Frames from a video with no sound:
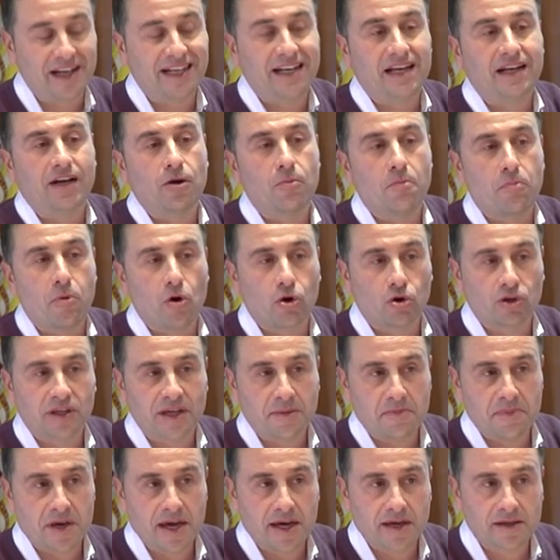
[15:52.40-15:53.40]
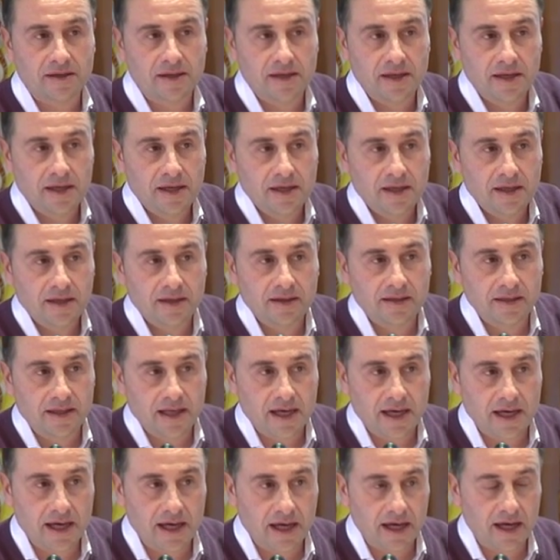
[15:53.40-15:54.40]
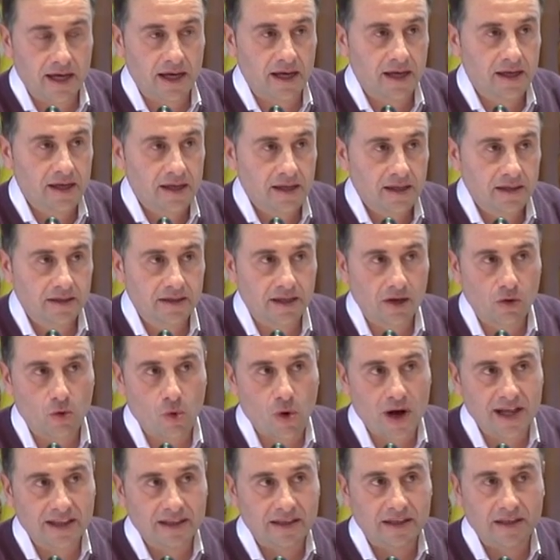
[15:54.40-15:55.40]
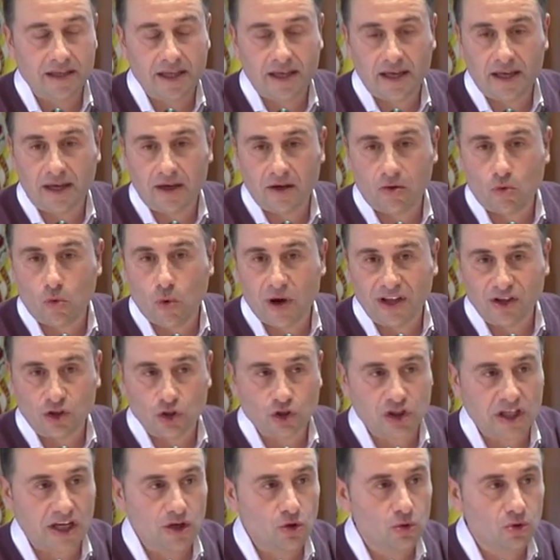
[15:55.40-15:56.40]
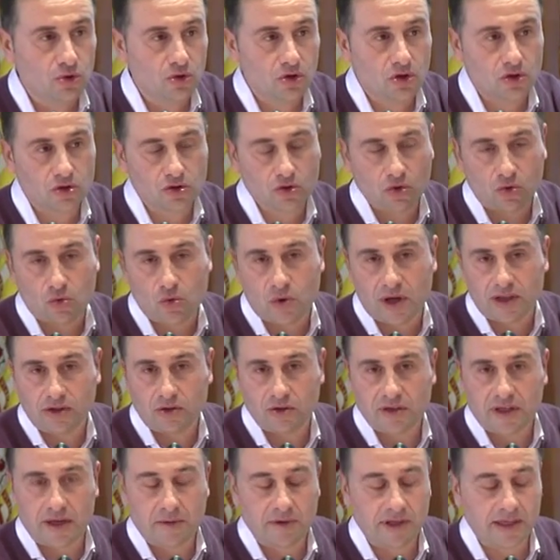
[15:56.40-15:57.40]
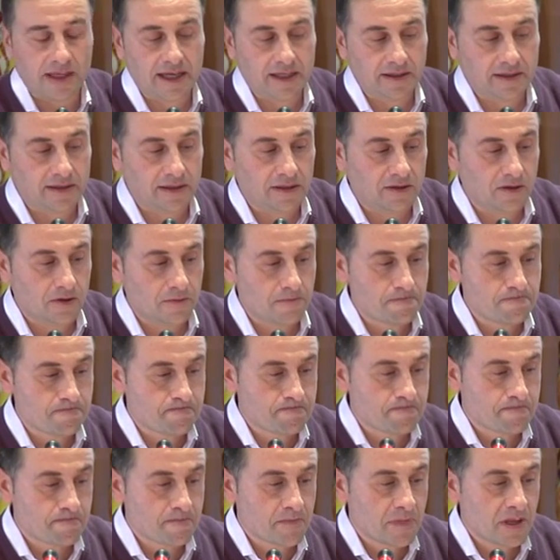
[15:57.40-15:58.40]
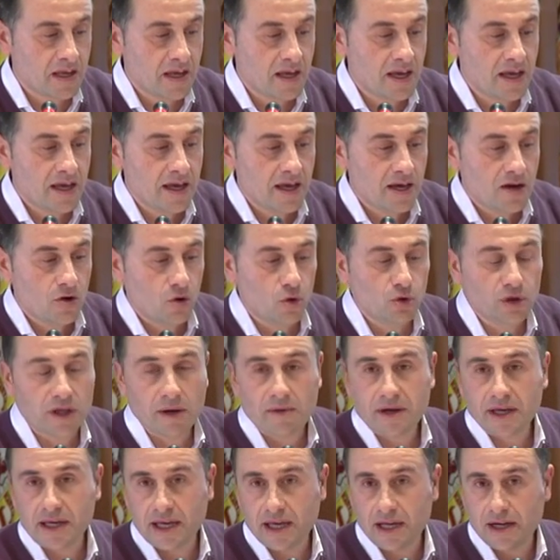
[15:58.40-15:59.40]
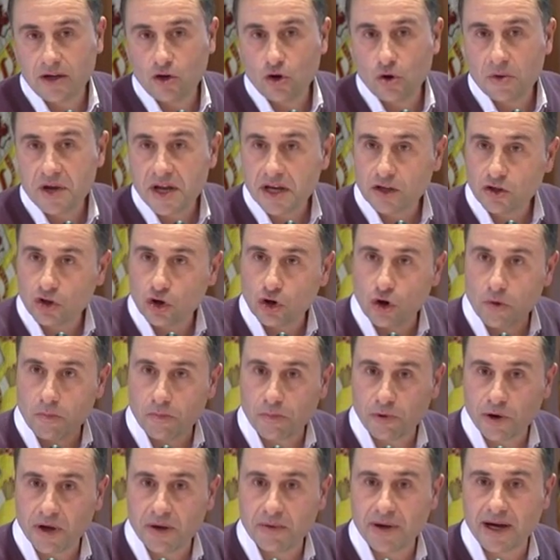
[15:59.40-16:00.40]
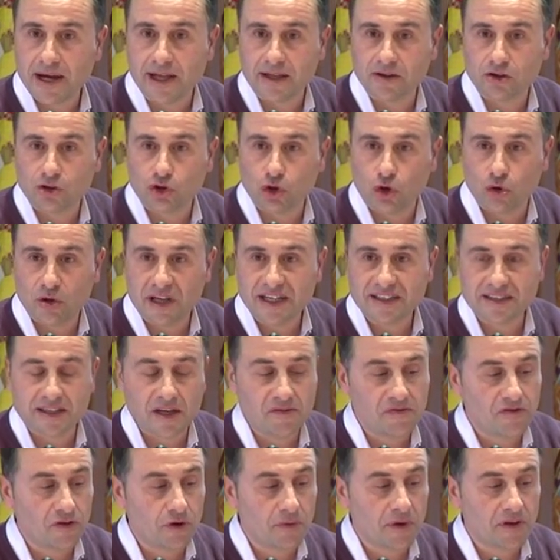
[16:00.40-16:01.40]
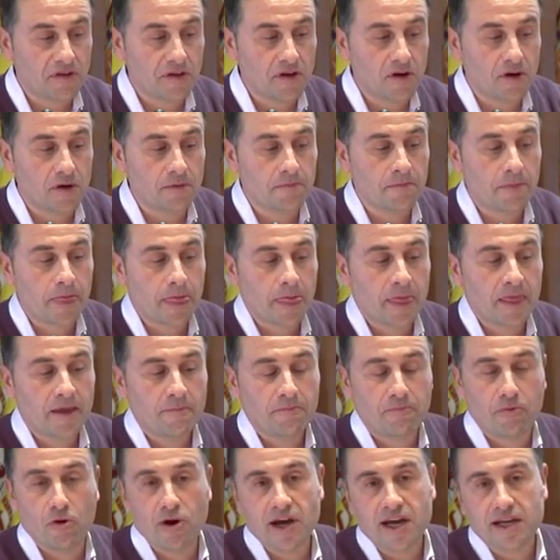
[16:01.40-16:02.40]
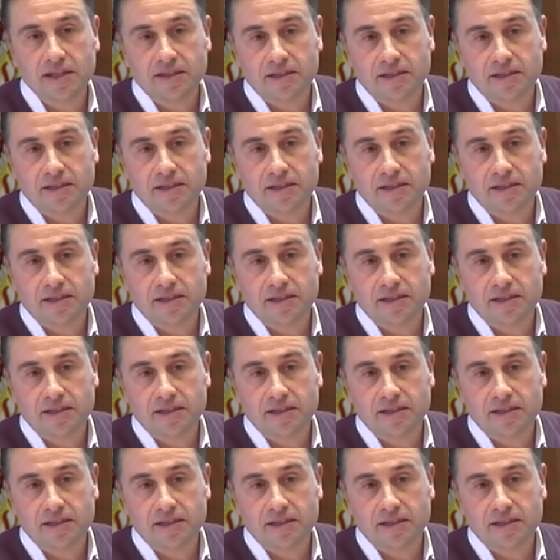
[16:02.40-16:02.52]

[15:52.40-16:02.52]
are going to be taken into account will also depend on the number of students in the case of our university or citizens in